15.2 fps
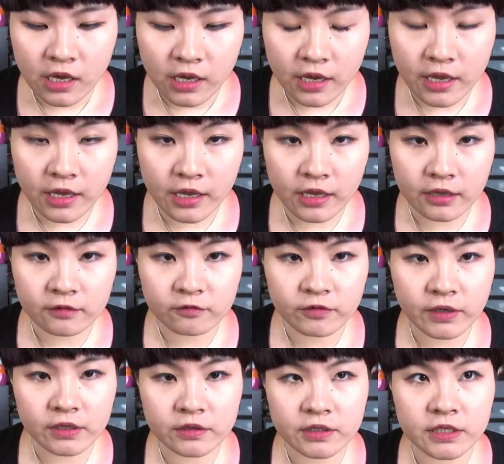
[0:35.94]
and
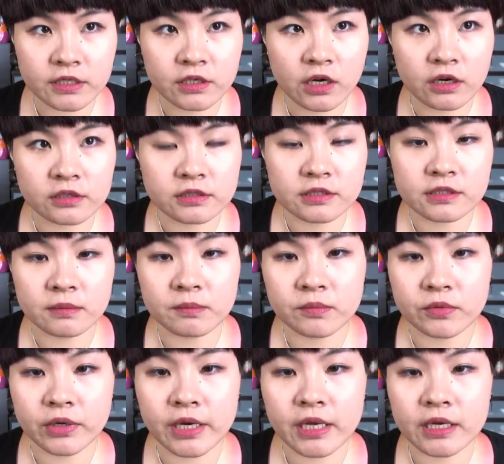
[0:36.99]
finally caught some
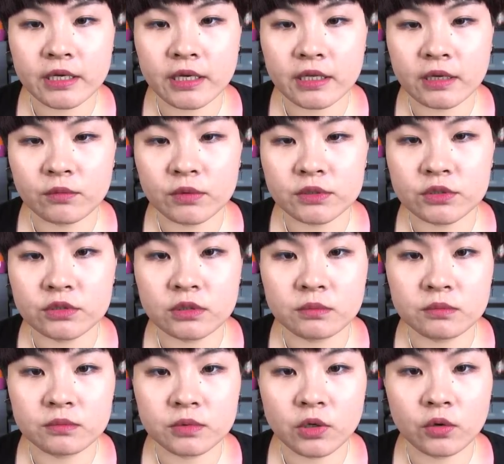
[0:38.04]
break. And I went to
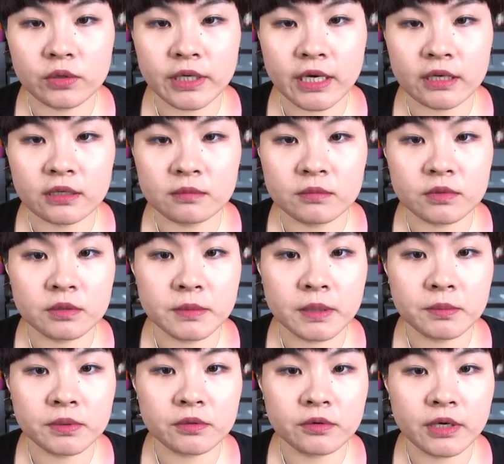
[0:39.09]
the Coney Island
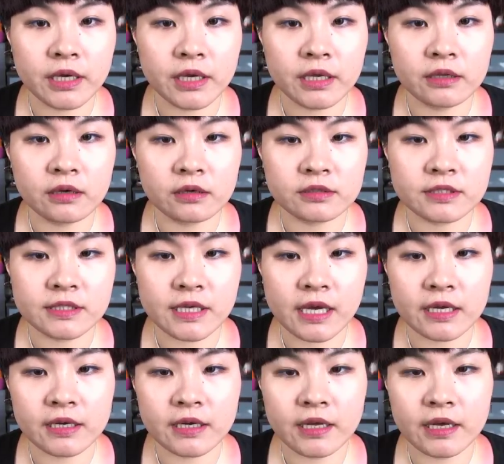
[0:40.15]
Mermaid Parade on
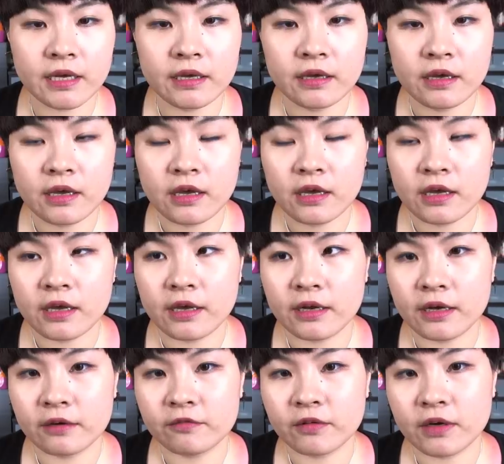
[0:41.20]
Saturday, and
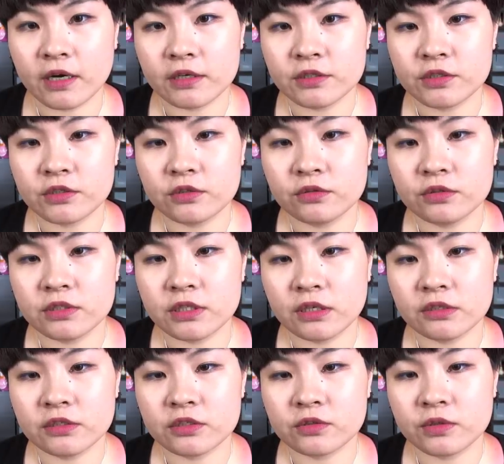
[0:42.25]
I forgot to use
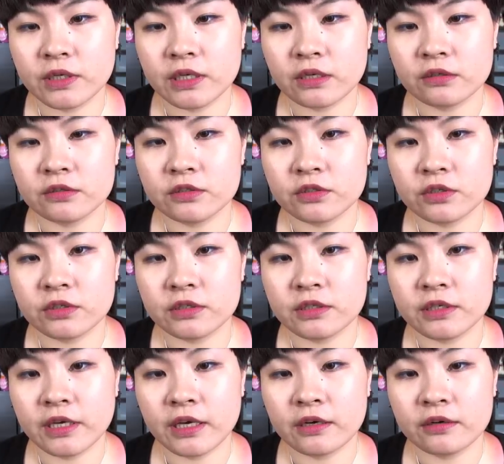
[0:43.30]
sunscreen on
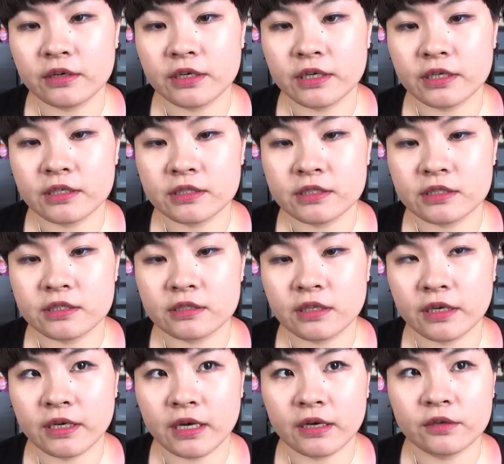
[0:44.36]
certain areas.
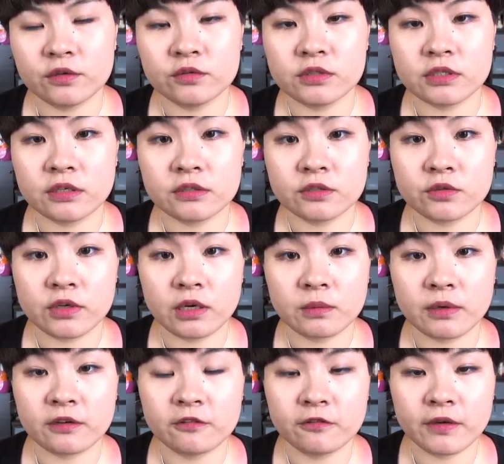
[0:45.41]
Like I used sunscreen on
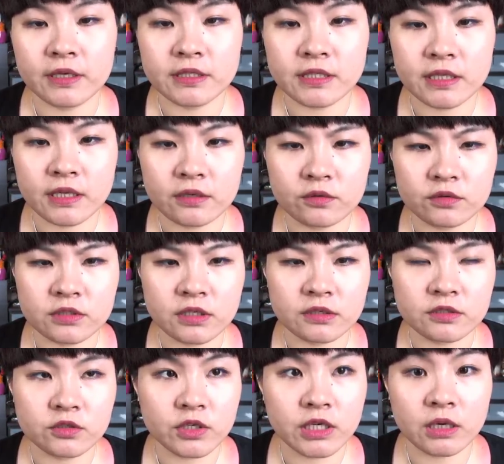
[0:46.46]
my face, and I used
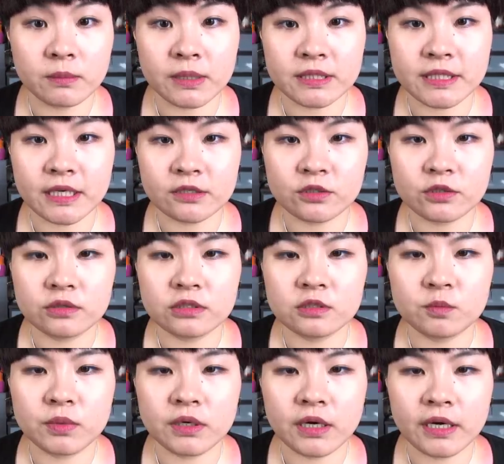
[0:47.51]
sunscreen on my tattoos,
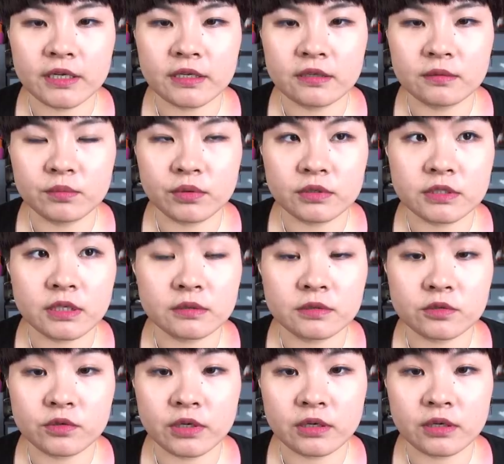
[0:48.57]
but I didn't put
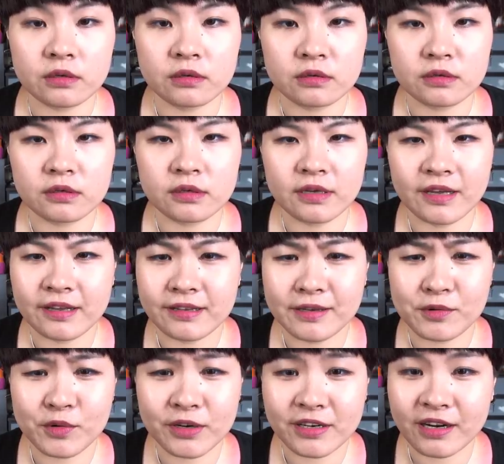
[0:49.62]
sunscreen
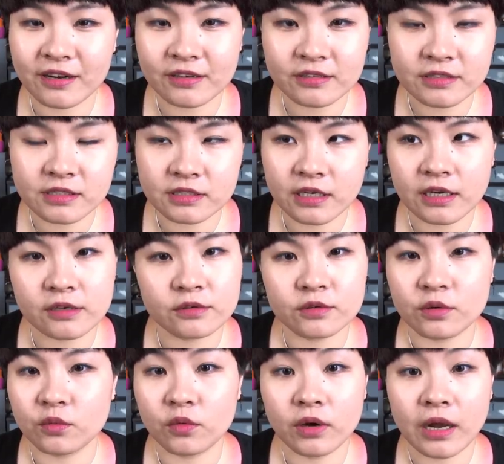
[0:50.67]
anywhere else. I don't
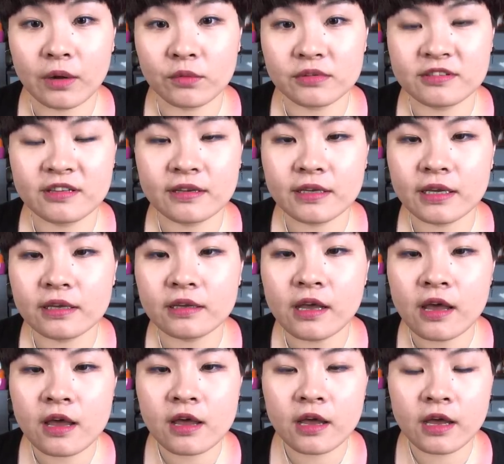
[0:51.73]
know what I was thinking,
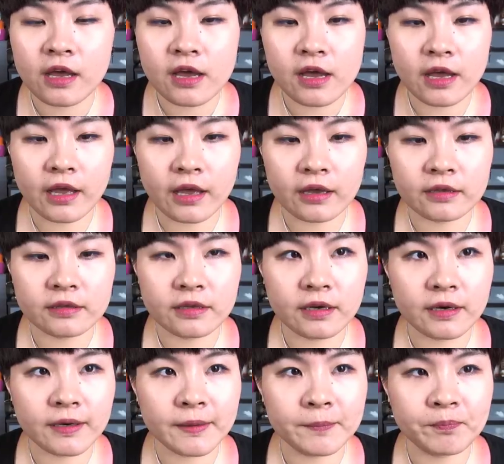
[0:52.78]
and.
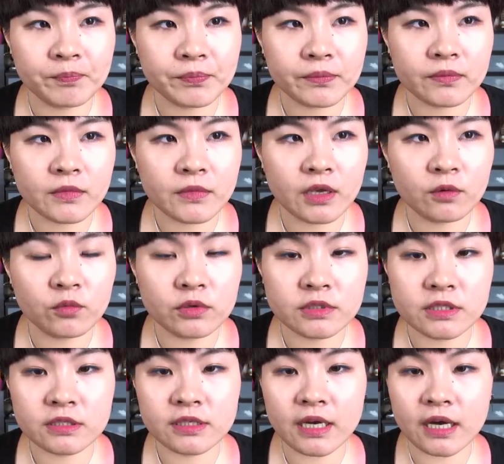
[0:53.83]
Um, It
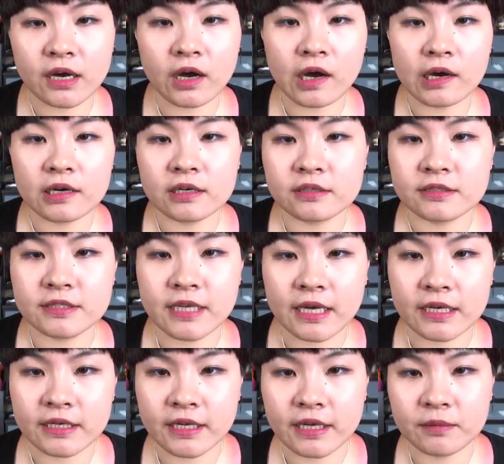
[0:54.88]
wasn't that hot on
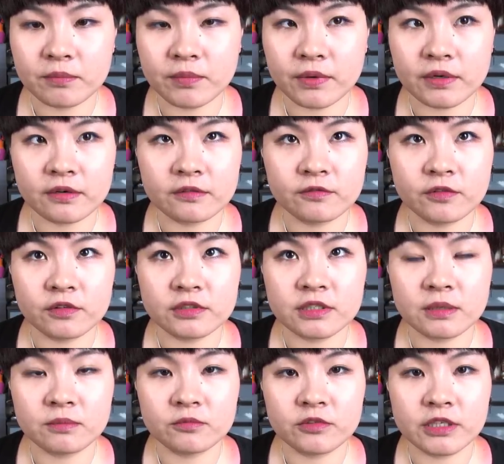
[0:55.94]
Saturday, but for
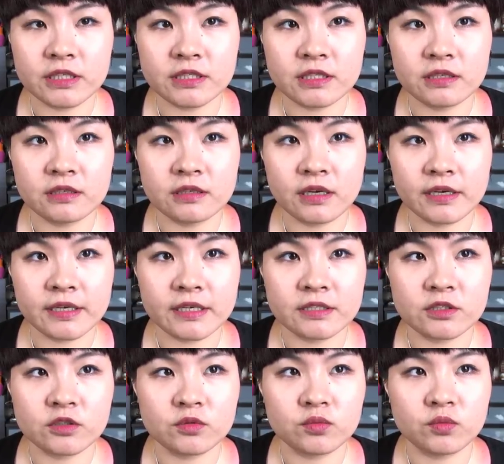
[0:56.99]
some reason, I
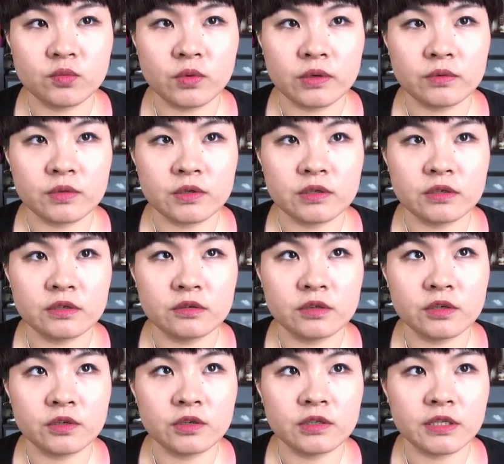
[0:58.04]
guess we were
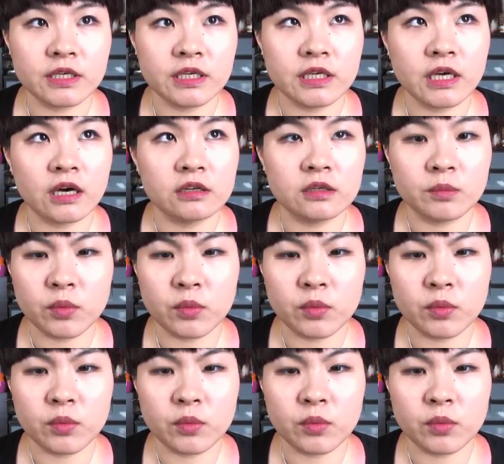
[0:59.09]
literally on the